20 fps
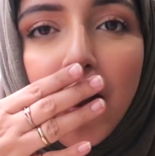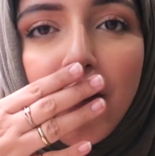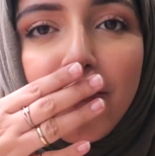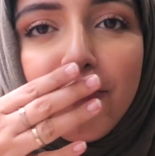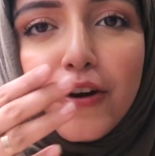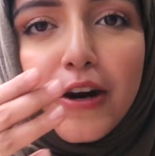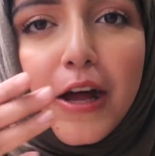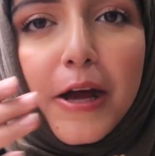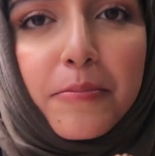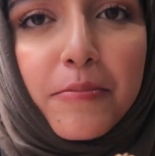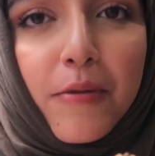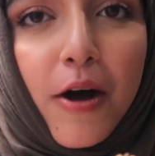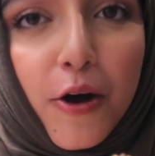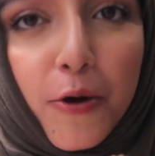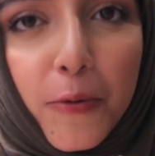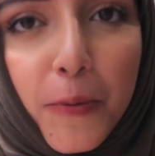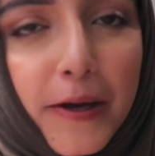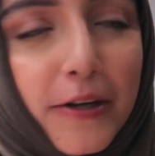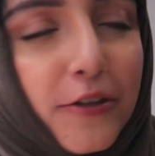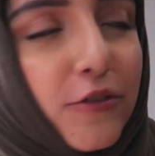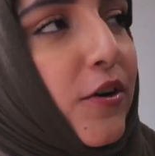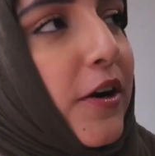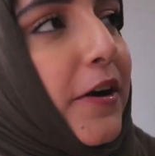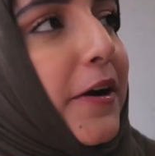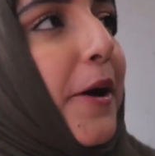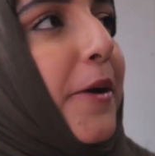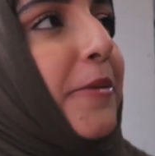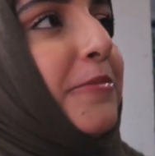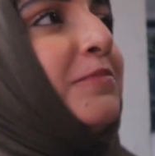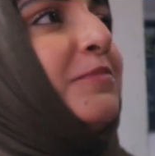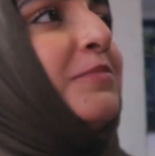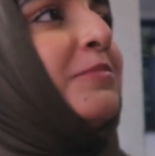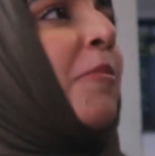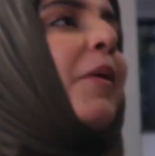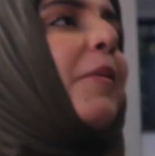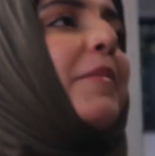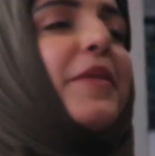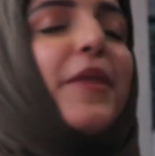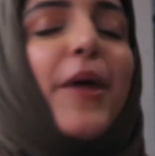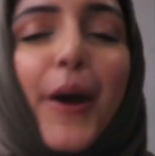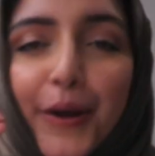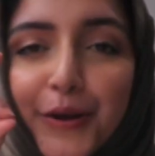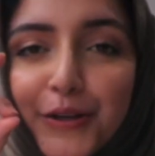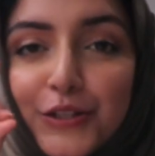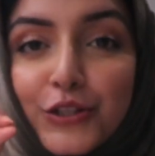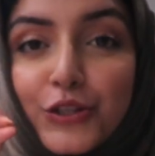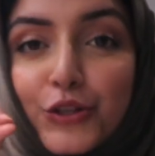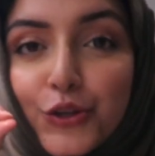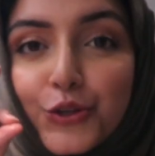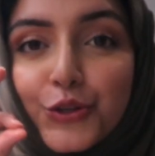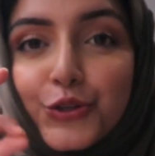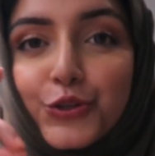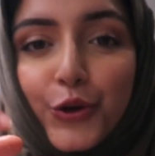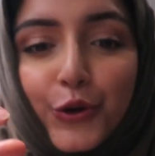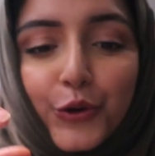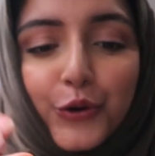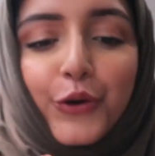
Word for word: I feel like Mark Twain right now, but that is so